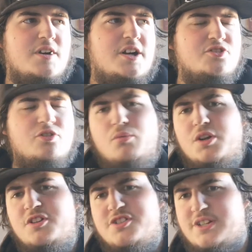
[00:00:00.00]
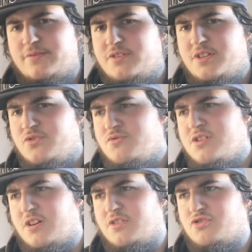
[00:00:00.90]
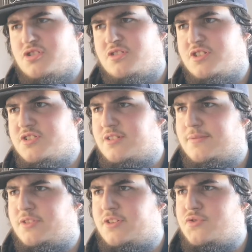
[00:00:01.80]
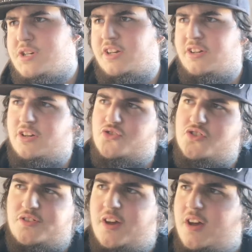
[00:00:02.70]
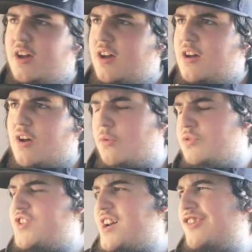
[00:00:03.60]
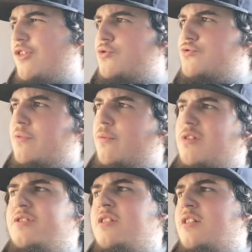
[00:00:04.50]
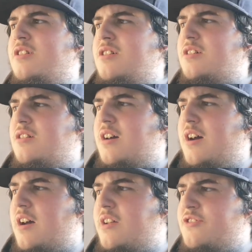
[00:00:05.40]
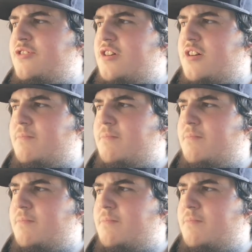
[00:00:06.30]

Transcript: I don't want her to suffer an injury. She did suffer an injury, concussion. Was diagnosed with one, and